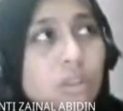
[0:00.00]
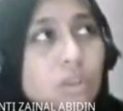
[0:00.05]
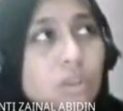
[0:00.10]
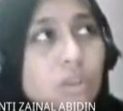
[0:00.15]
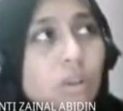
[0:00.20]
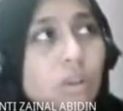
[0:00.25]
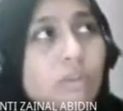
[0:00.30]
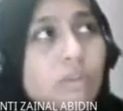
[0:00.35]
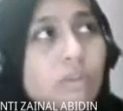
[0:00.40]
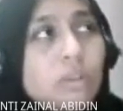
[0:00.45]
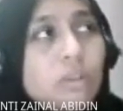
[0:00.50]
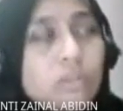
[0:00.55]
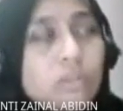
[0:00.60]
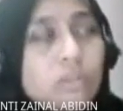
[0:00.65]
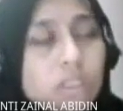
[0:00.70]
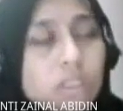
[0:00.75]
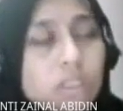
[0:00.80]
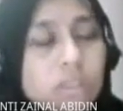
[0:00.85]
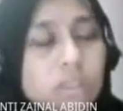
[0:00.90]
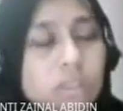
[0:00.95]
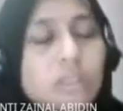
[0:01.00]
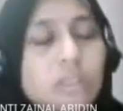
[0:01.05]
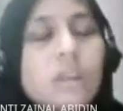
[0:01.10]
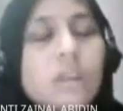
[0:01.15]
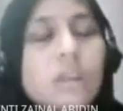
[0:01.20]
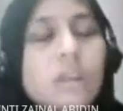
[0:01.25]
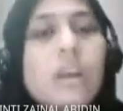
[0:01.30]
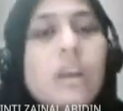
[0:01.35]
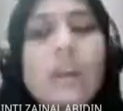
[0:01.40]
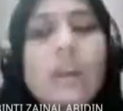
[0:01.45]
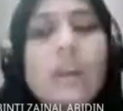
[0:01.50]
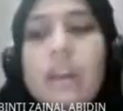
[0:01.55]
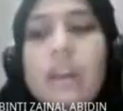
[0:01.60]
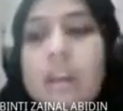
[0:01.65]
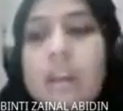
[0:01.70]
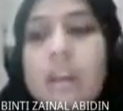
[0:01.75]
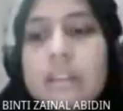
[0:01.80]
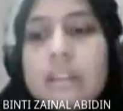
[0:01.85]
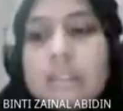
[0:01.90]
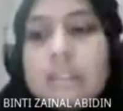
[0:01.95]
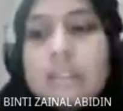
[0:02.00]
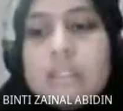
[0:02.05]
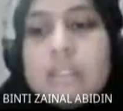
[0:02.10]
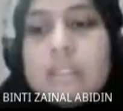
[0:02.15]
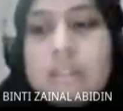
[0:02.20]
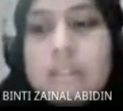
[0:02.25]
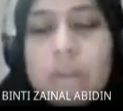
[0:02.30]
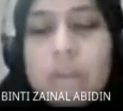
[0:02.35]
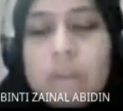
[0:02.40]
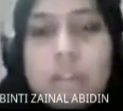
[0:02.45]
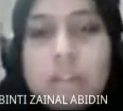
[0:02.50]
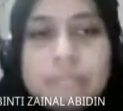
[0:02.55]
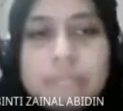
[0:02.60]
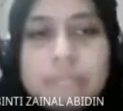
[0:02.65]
of the notation and the symbol.